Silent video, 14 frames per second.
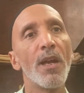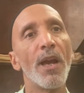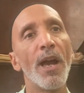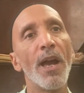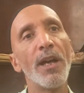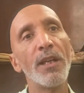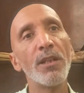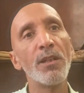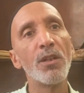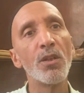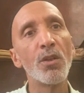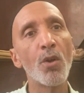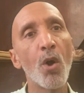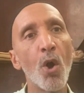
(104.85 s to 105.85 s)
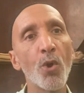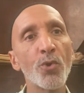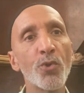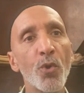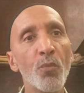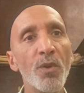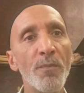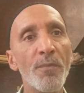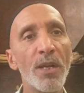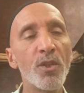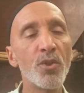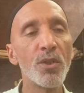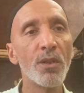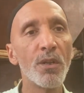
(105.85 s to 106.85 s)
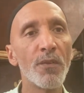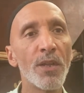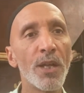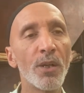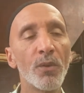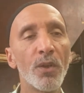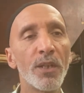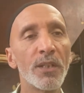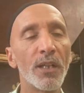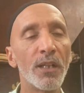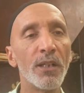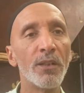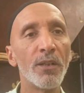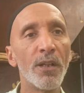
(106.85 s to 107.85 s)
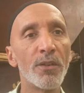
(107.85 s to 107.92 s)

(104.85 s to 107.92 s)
And also, we mentioned that Allah Ta'ala,